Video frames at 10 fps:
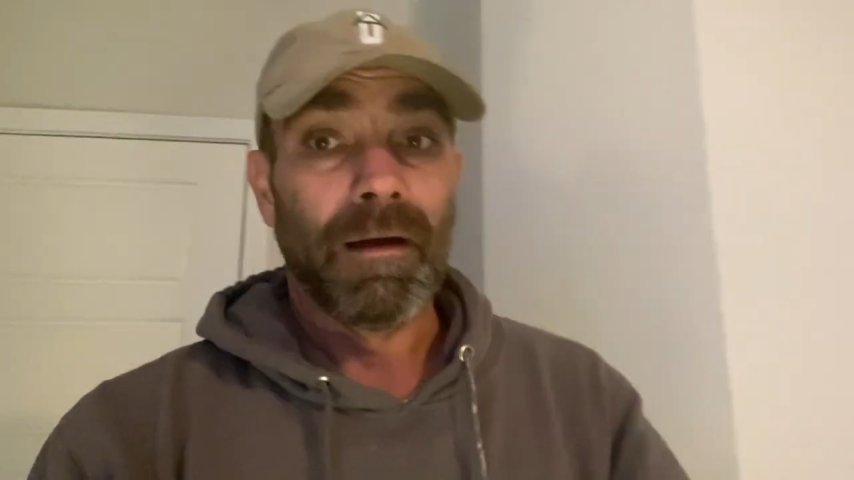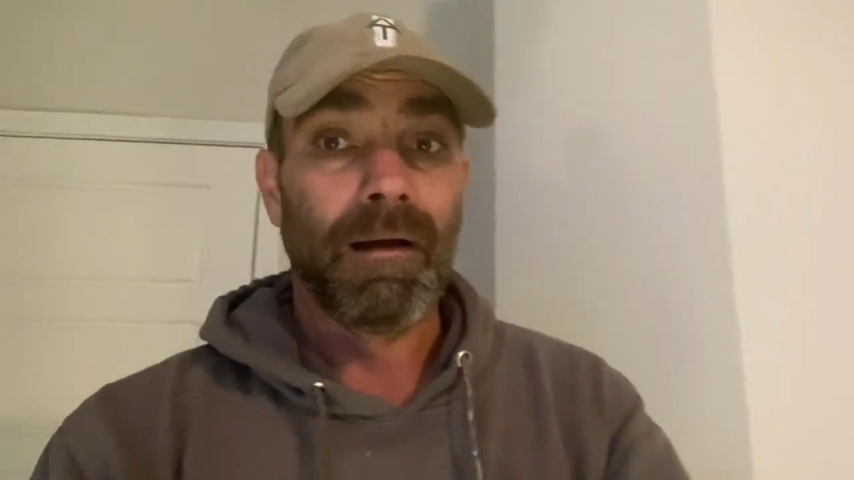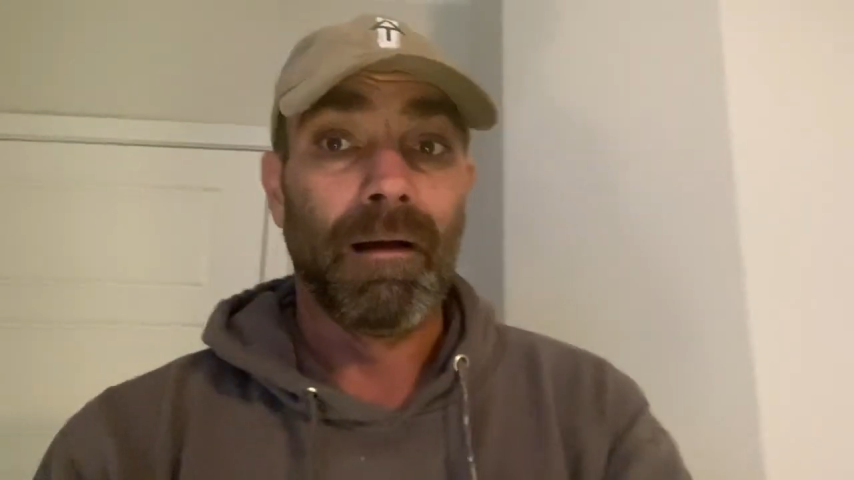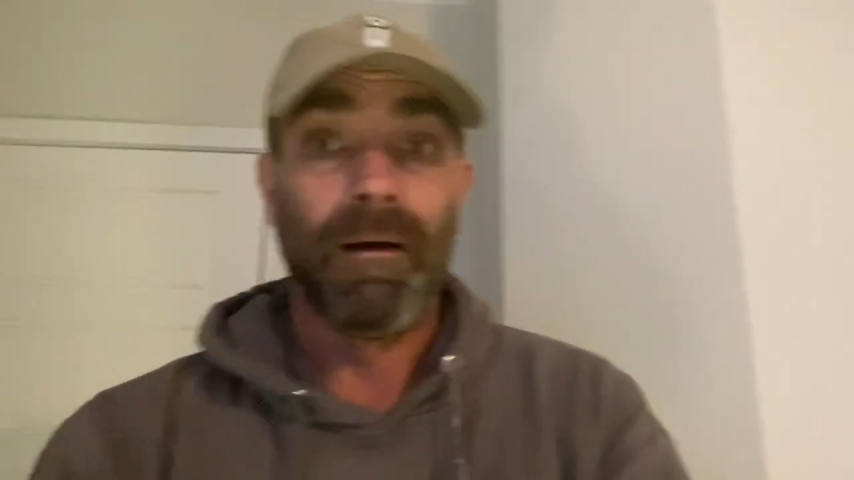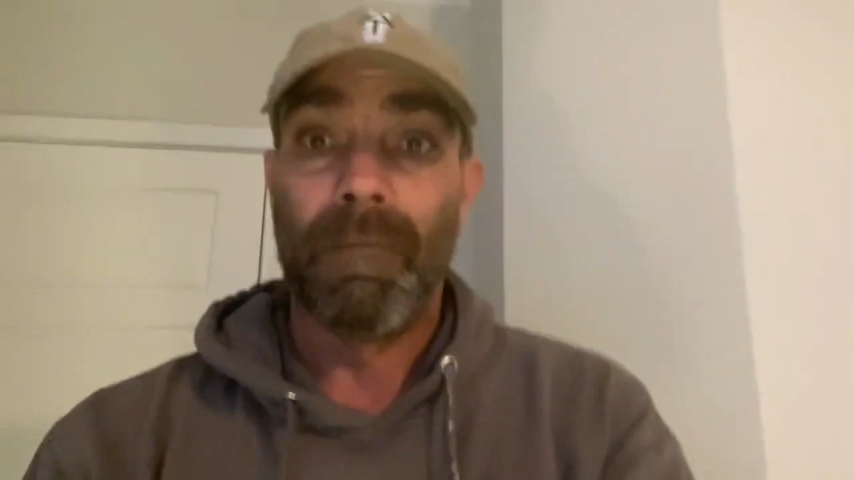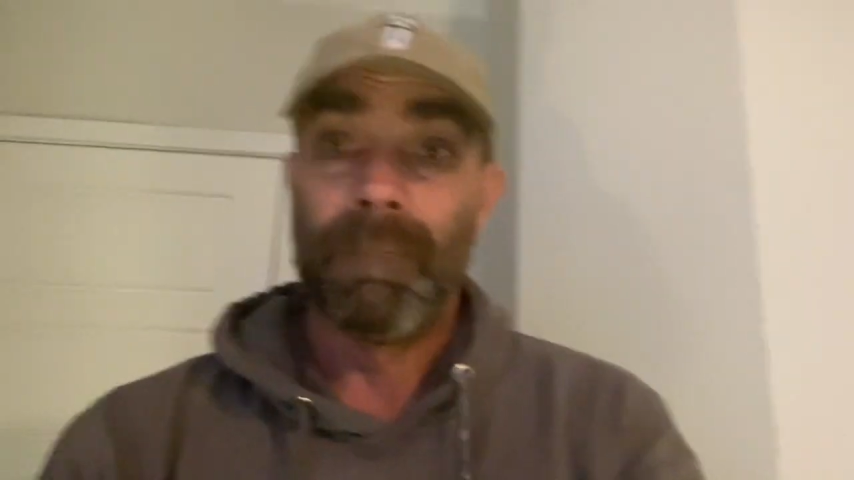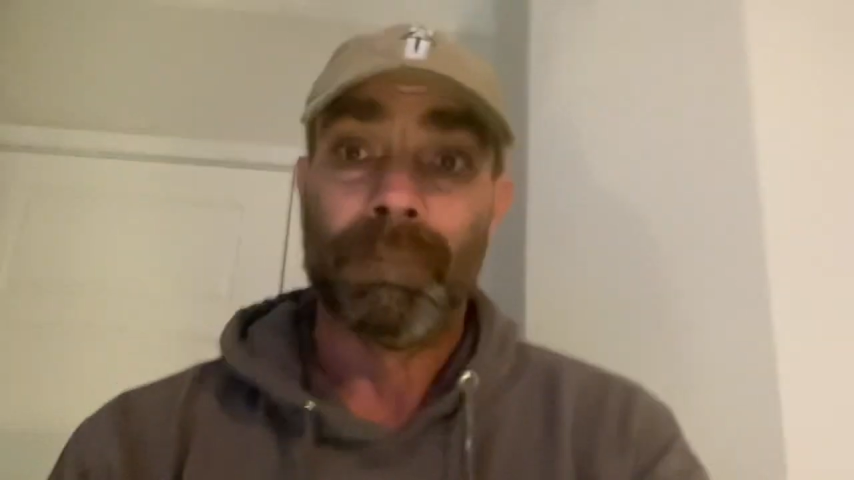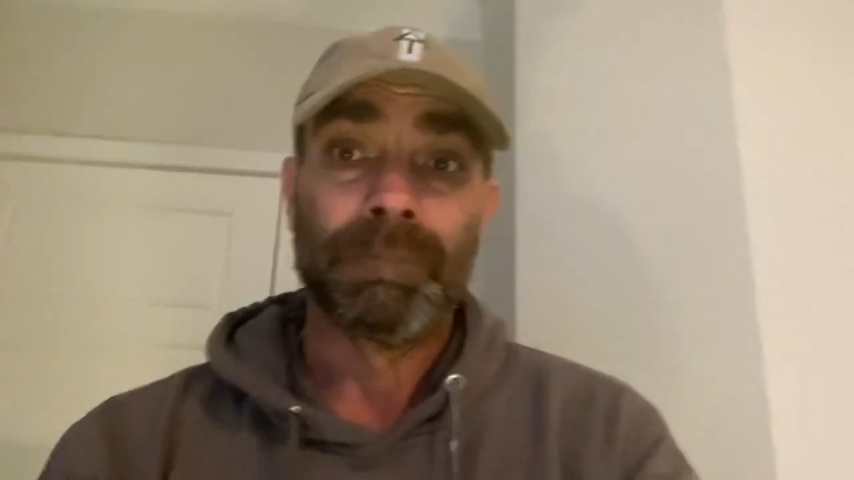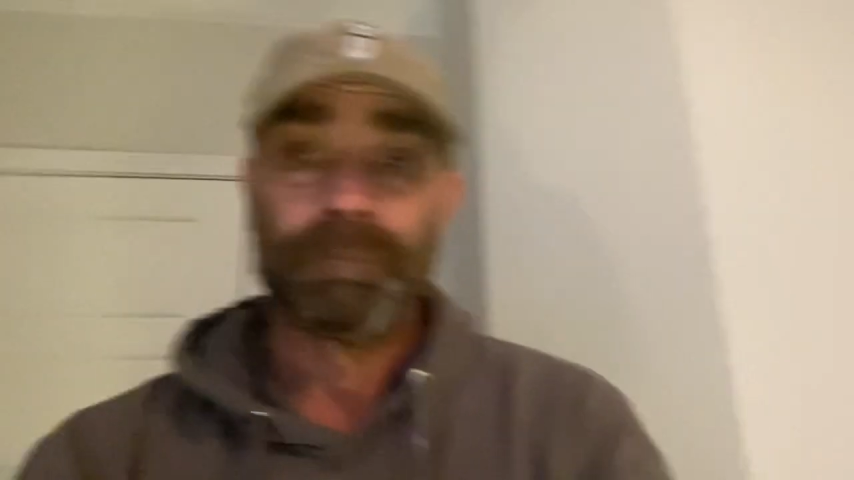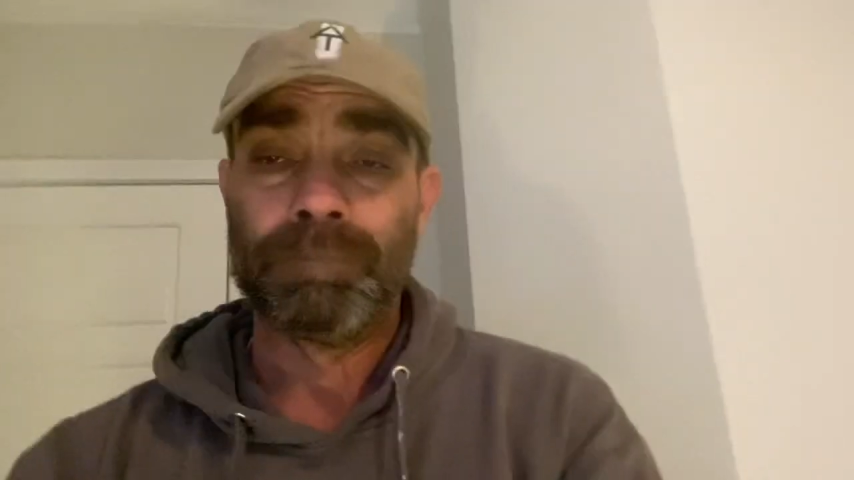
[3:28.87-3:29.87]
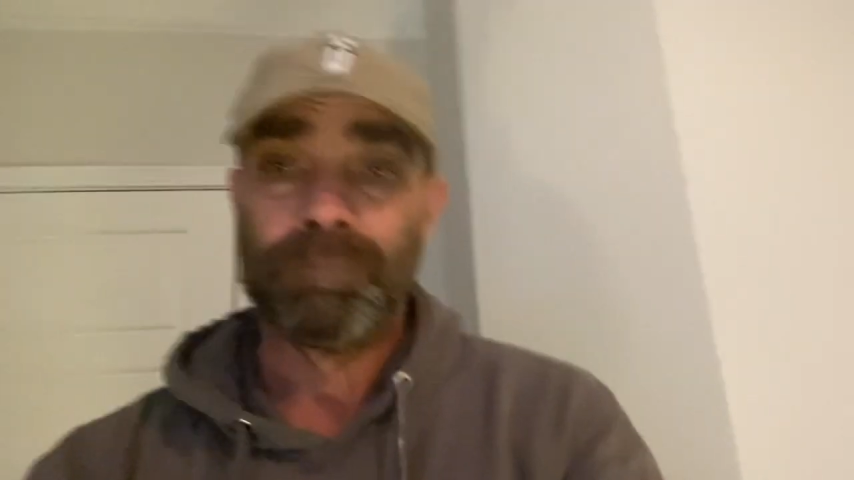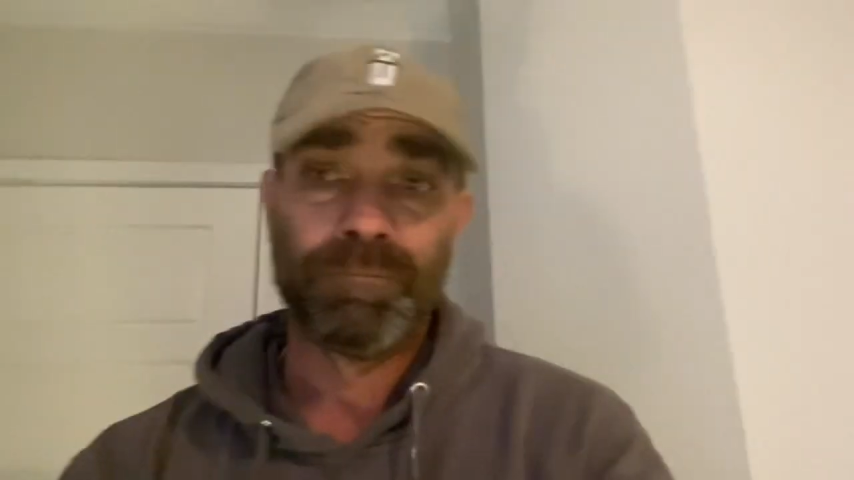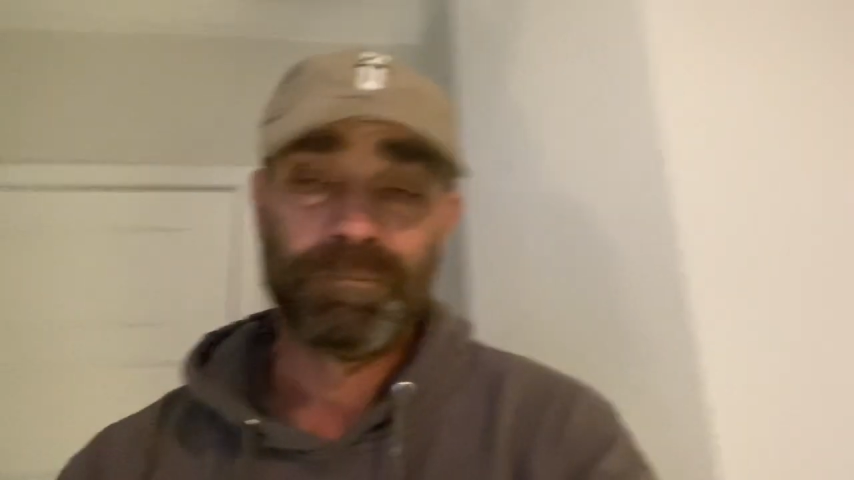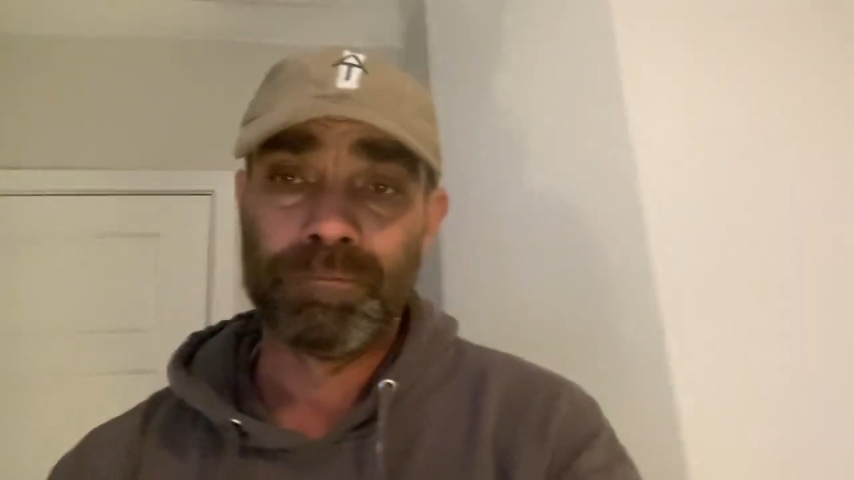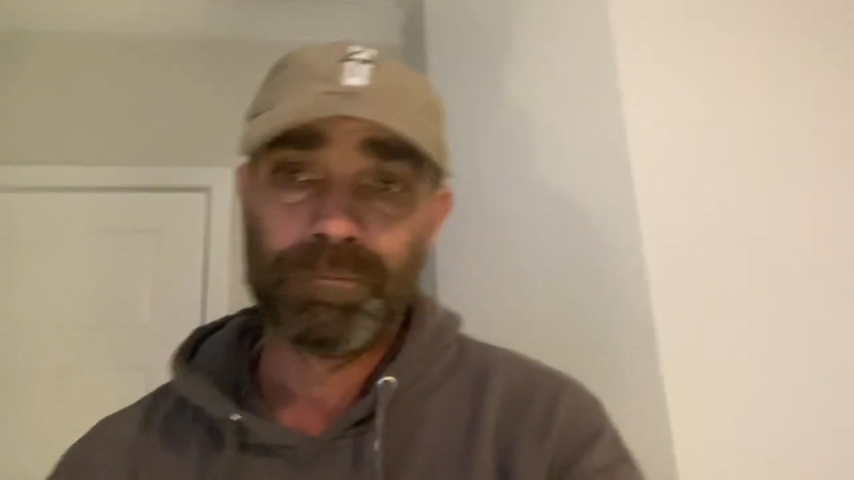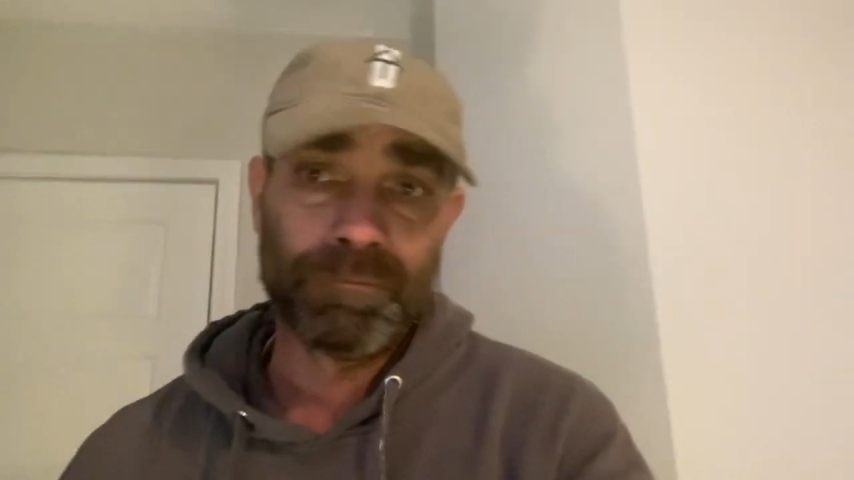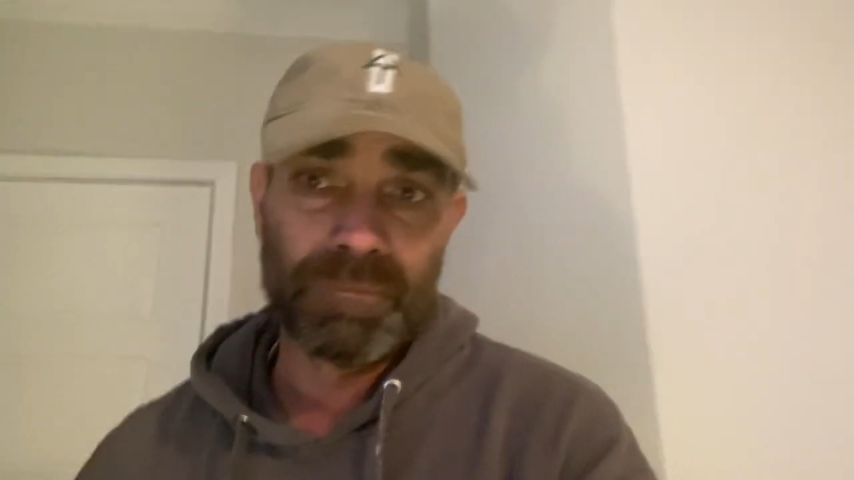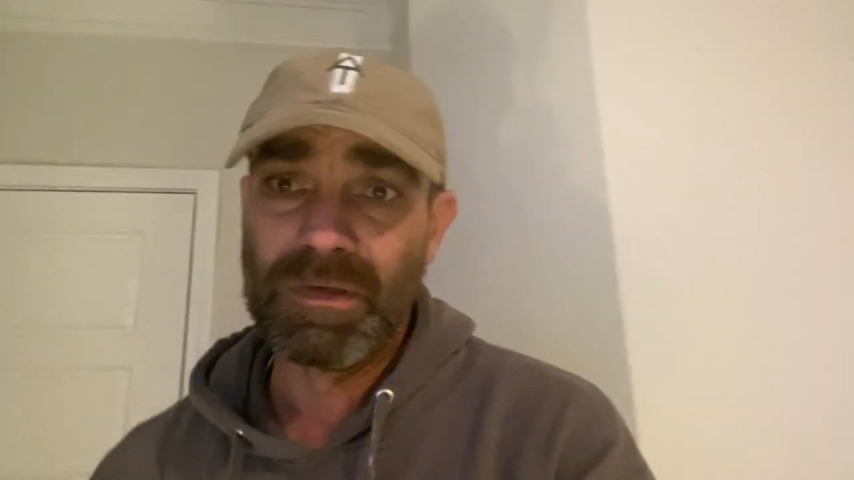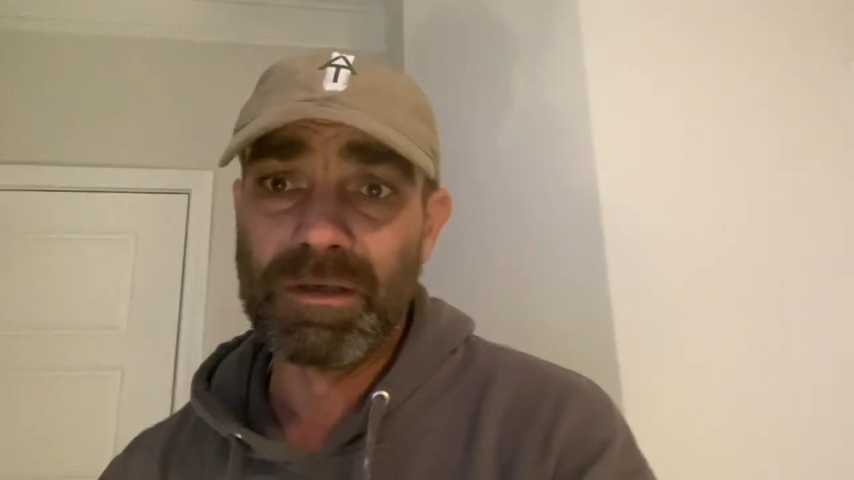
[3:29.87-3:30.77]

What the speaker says: The